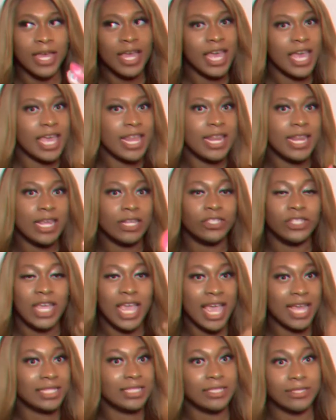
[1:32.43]
and then she
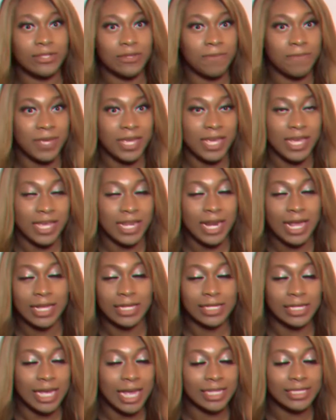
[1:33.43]
hands it to me, and
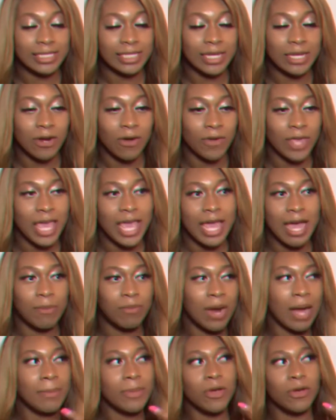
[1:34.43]
I said, okay, I'm
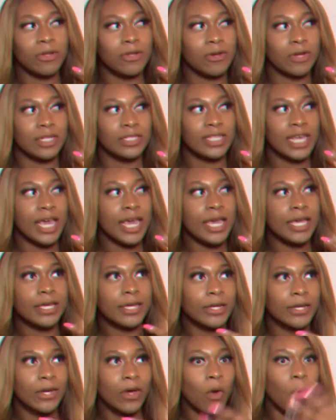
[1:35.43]
probably only gonna take
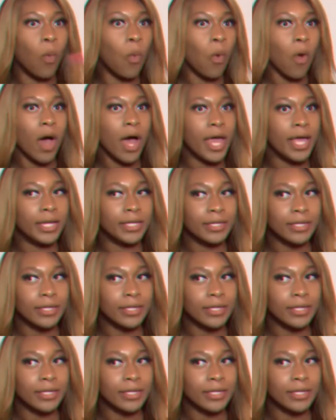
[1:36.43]
one.